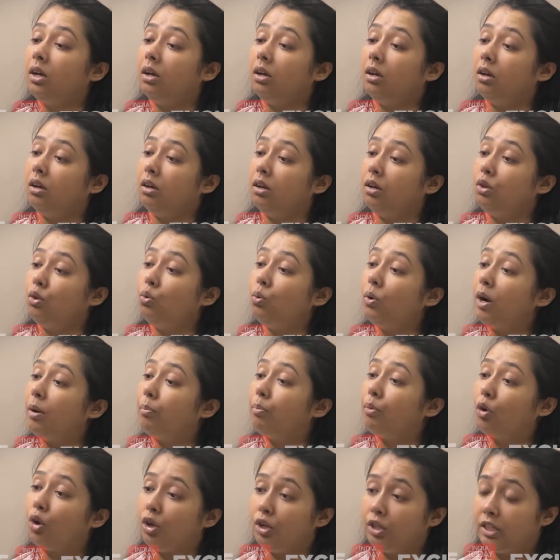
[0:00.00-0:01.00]
uh, do a
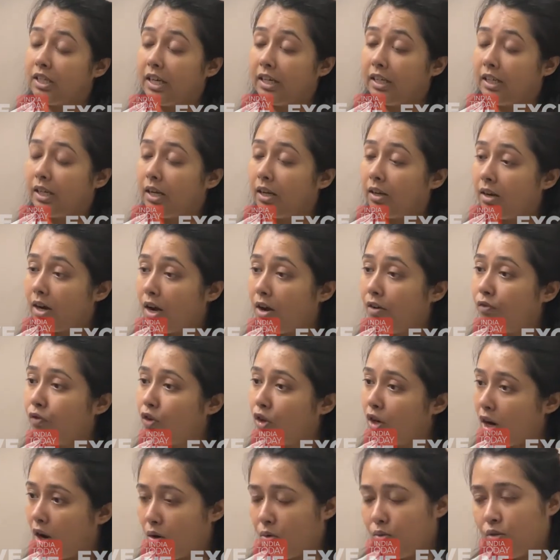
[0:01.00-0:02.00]
pro- satyagraha
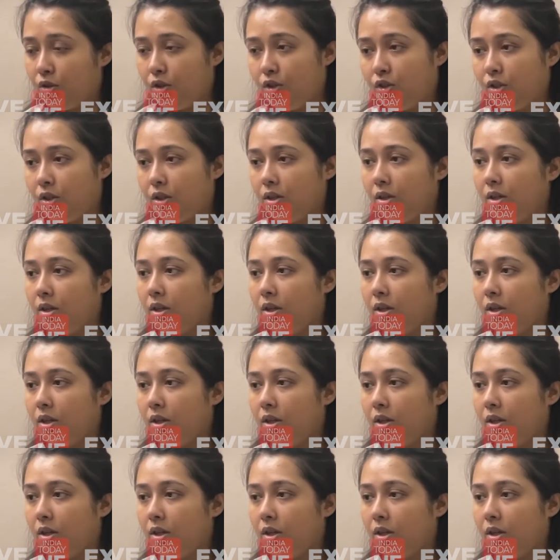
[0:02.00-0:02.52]
for Rahulji.